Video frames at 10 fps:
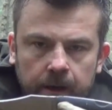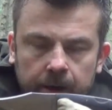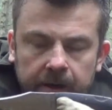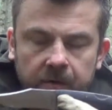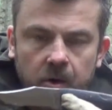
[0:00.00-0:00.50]

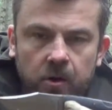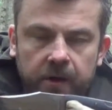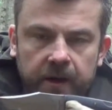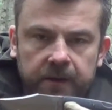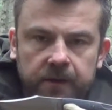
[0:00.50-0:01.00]
I have
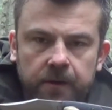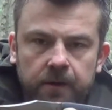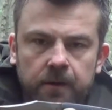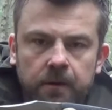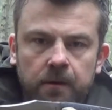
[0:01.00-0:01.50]
heard that
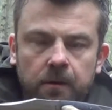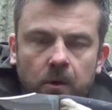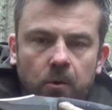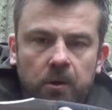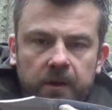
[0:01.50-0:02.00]

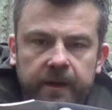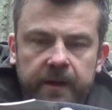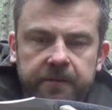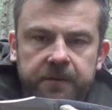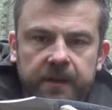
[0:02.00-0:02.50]
all
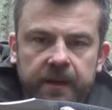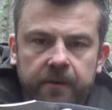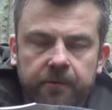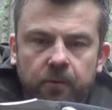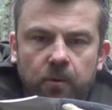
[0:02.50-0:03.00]
knives had
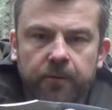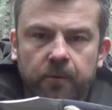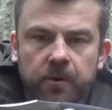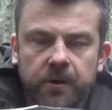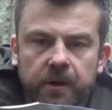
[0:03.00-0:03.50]

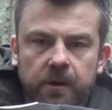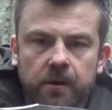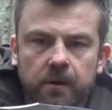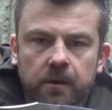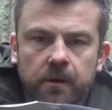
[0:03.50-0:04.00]
440
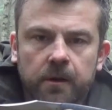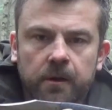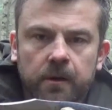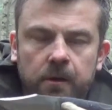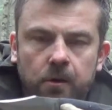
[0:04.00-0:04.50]

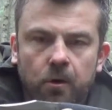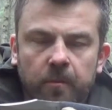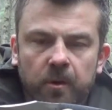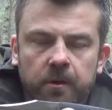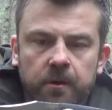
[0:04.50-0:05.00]

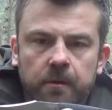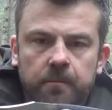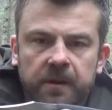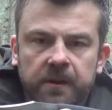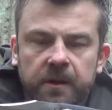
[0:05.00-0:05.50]
carbon,
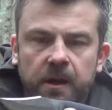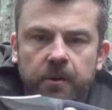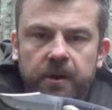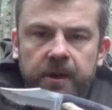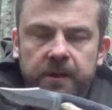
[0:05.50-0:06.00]
but
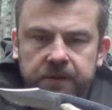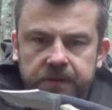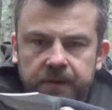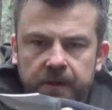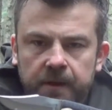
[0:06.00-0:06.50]

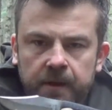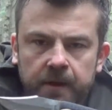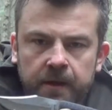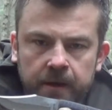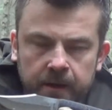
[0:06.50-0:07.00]
nowadays
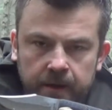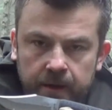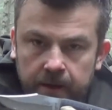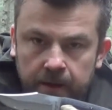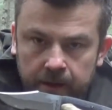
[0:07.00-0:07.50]

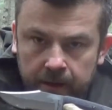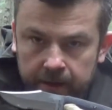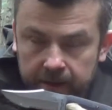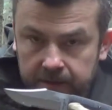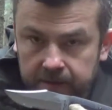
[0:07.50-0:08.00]

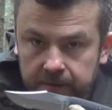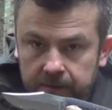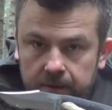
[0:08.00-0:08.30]
it's